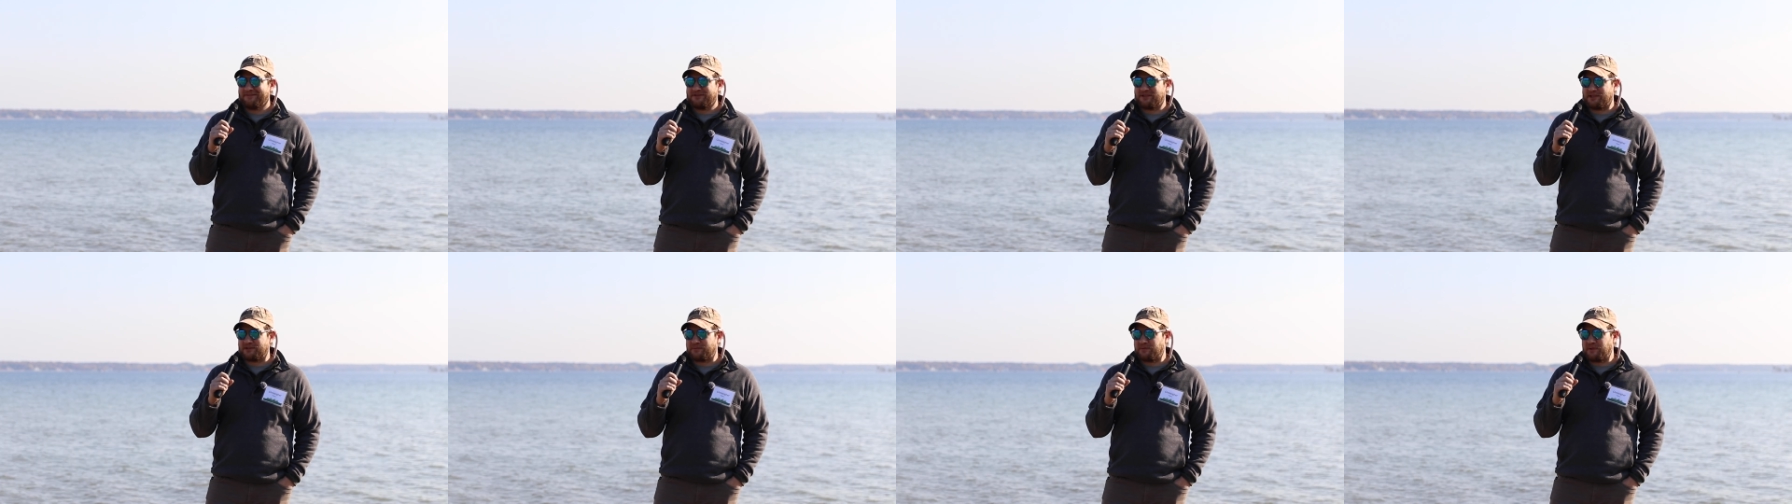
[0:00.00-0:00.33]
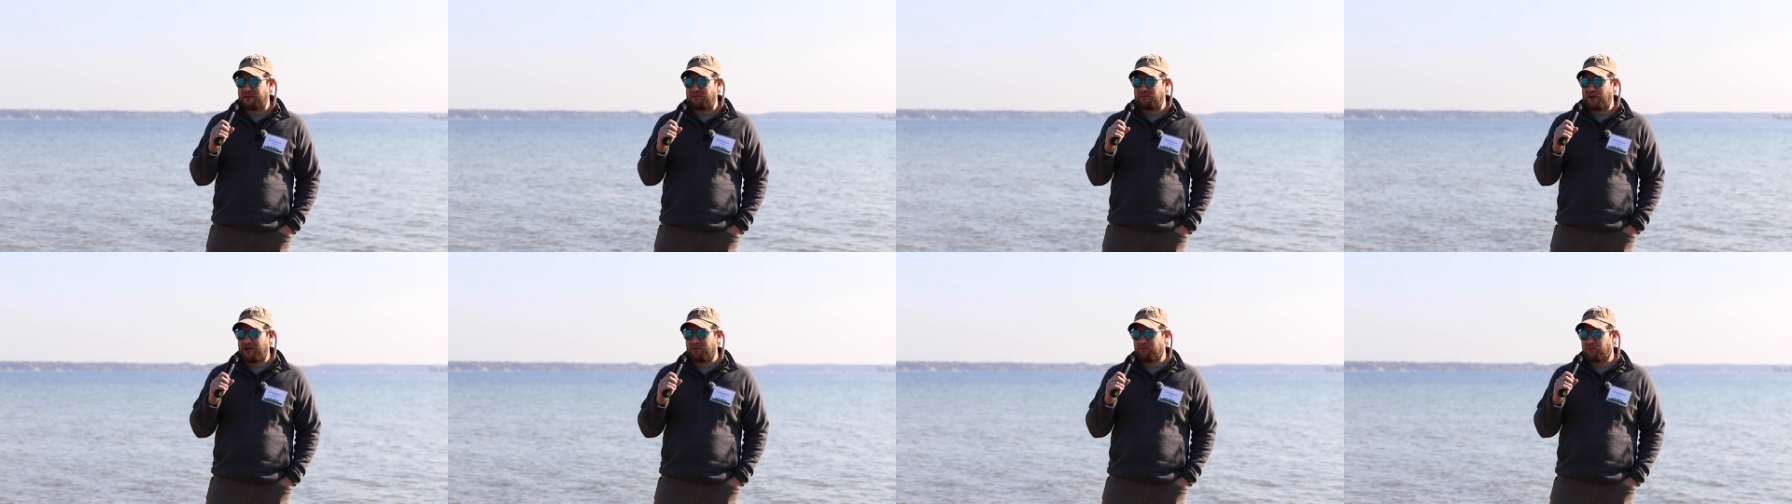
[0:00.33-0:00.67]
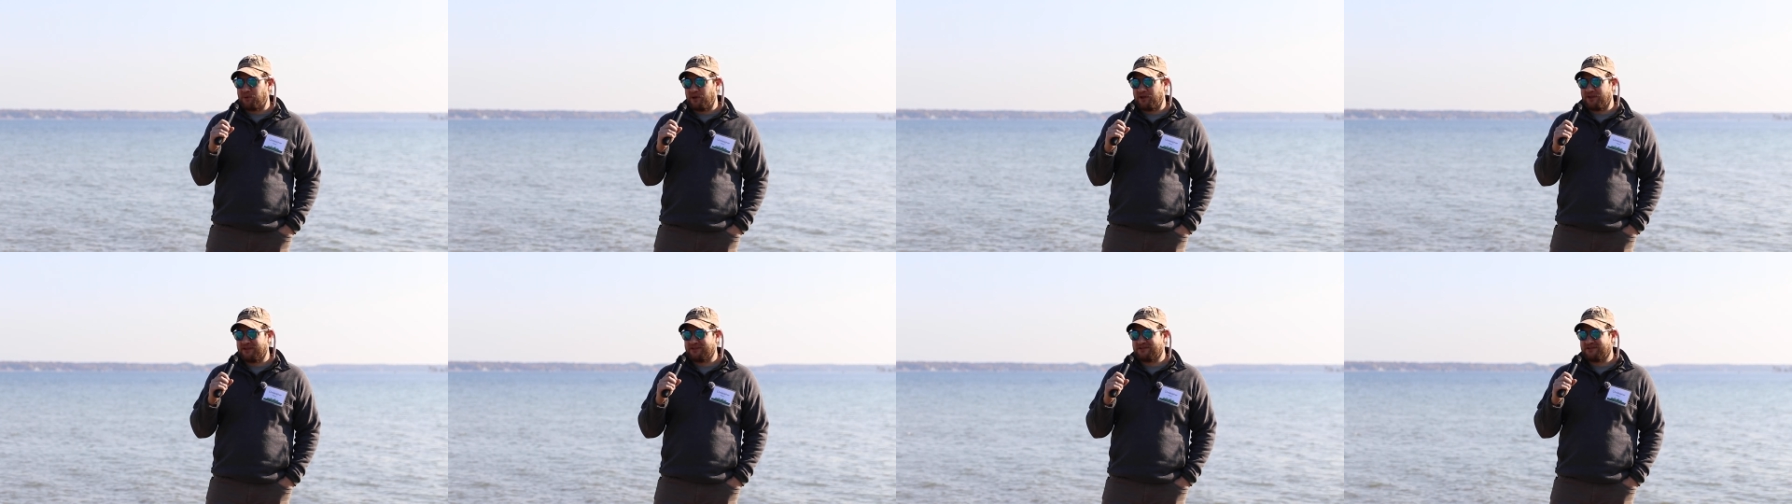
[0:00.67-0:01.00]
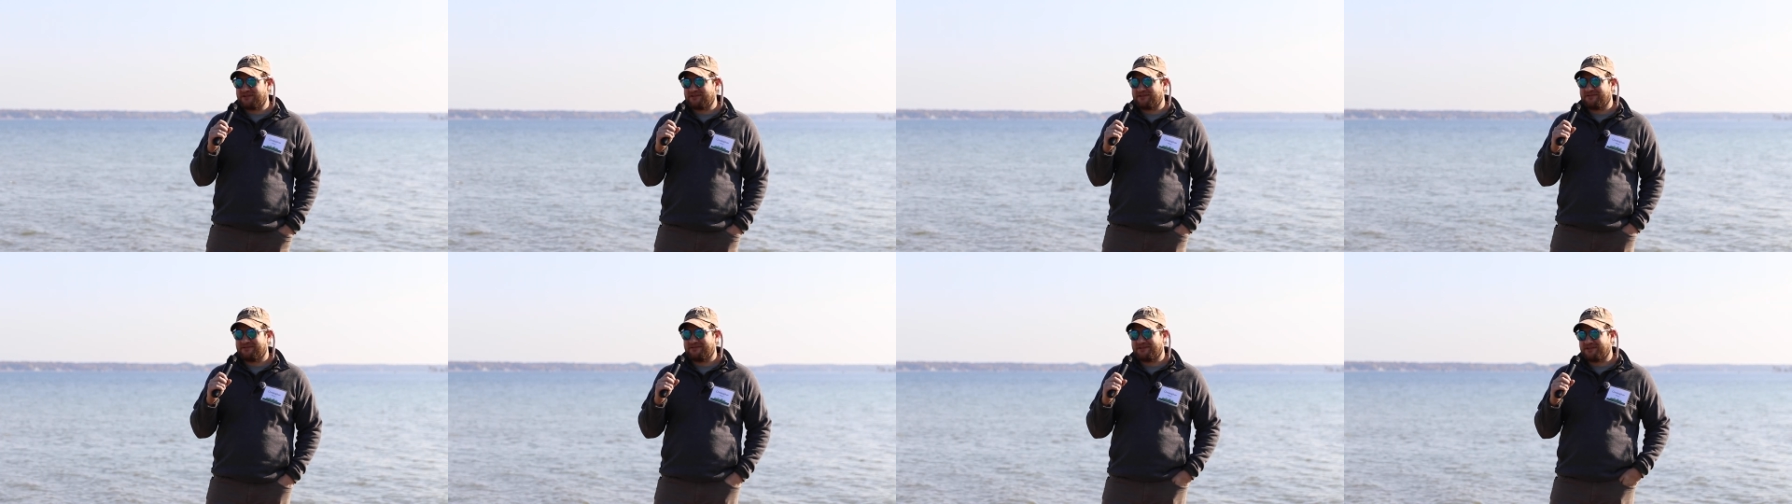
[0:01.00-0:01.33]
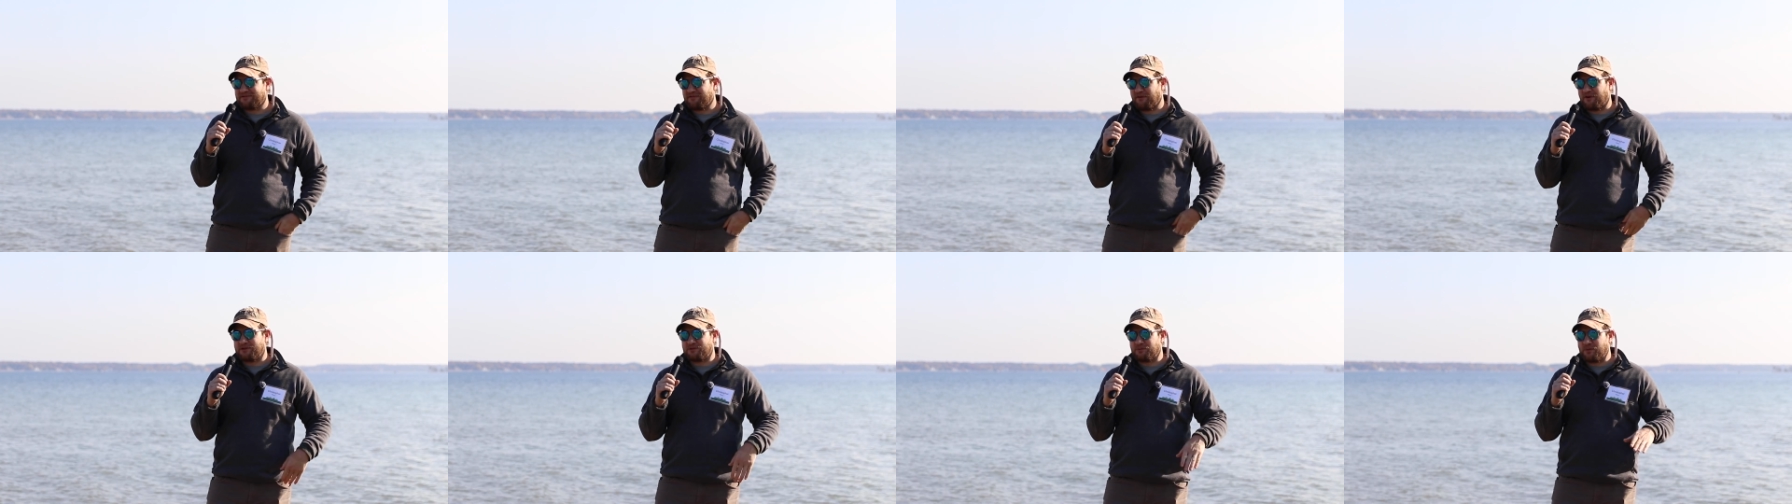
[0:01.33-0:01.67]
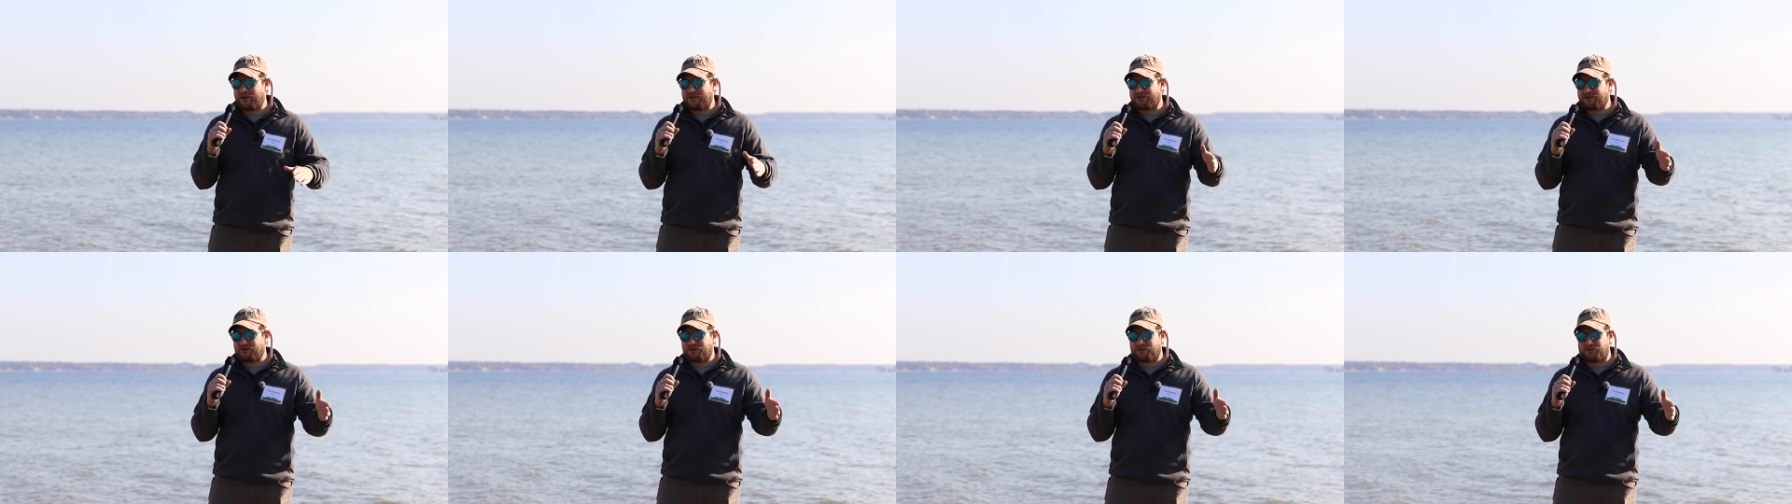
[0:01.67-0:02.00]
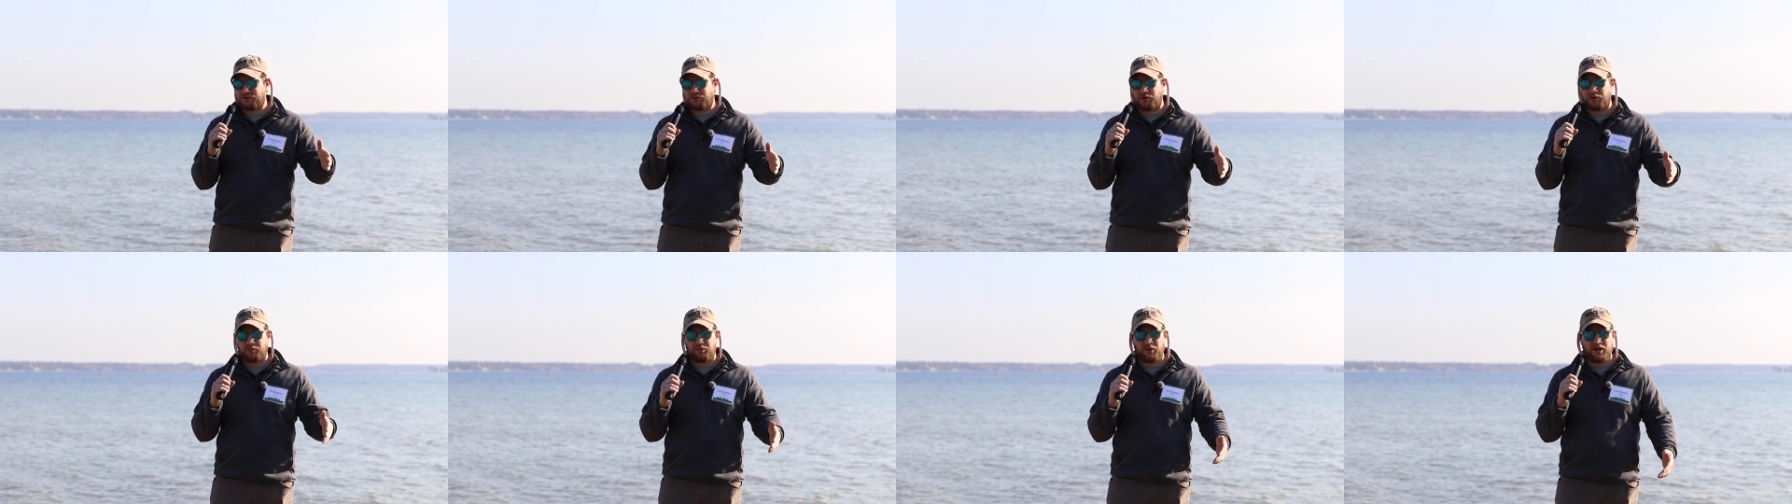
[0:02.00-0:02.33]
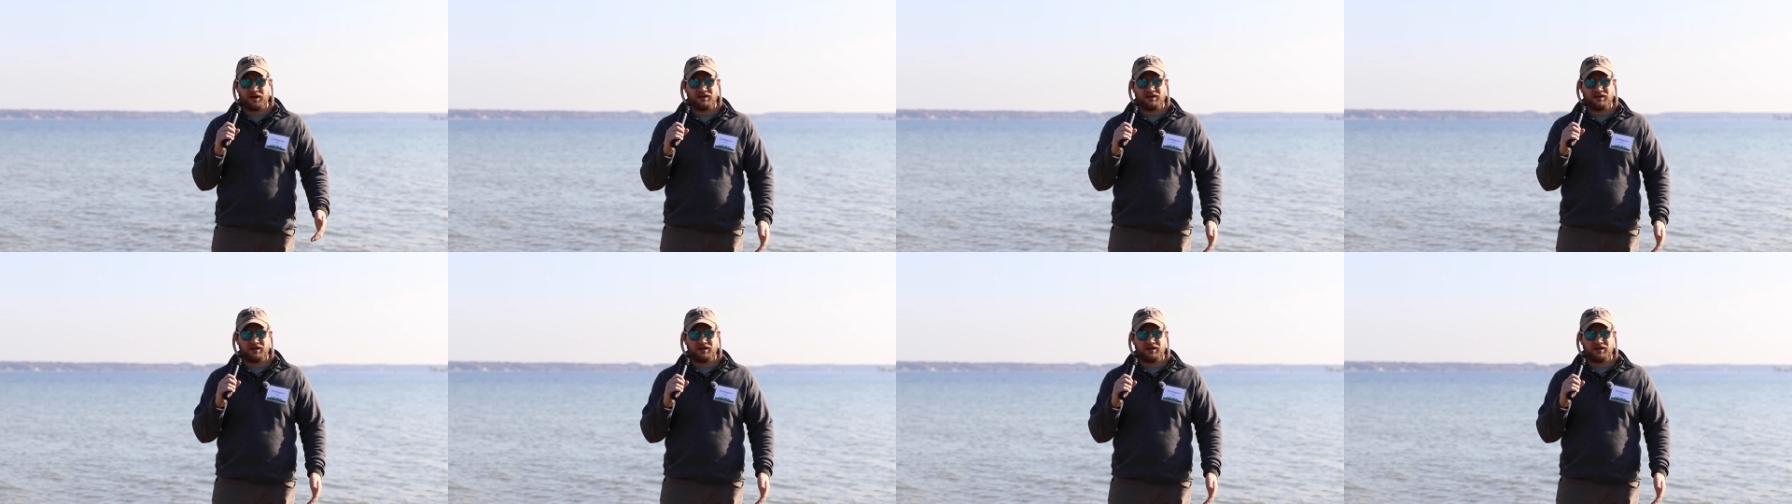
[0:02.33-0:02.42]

Chesapeake Bay Bridge as far as Western Shore